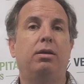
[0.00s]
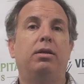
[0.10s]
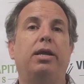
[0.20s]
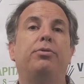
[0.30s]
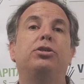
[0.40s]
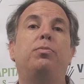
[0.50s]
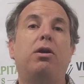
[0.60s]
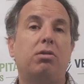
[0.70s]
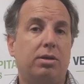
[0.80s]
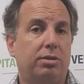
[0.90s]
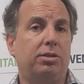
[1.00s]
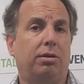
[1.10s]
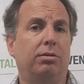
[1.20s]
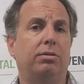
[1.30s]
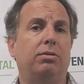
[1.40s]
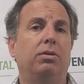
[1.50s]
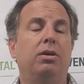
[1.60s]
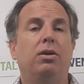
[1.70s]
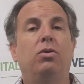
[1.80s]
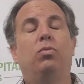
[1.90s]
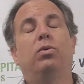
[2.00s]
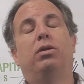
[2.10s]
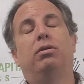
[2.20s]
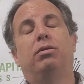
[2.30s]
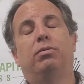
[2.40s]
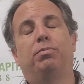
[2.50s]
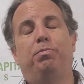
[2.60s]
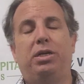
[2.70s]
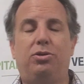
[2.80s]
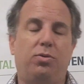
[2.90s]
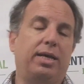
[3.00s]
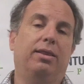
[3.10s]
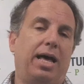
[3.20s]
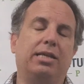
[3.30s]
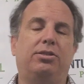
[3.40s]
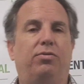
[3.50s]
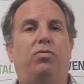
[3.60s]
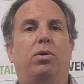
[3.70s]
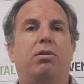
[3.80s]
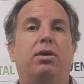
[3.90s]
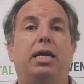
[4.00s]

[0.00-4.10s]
Now, a smart consultant will be doing lots of work,